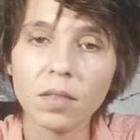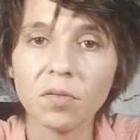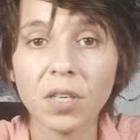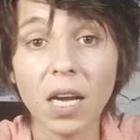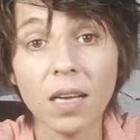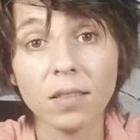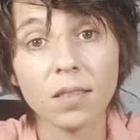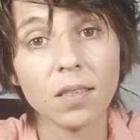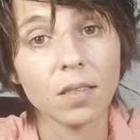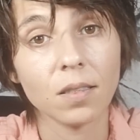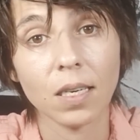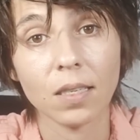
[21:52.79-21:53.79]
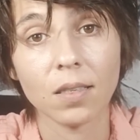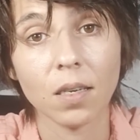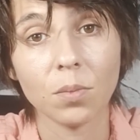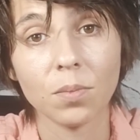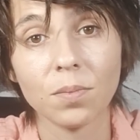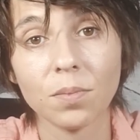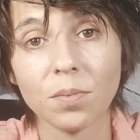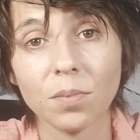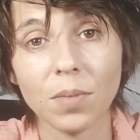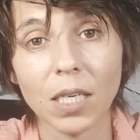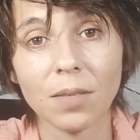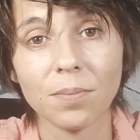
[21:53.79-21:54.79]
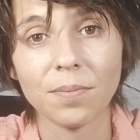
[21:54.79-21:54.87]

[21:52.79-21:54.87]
If not, see you next time. Bye.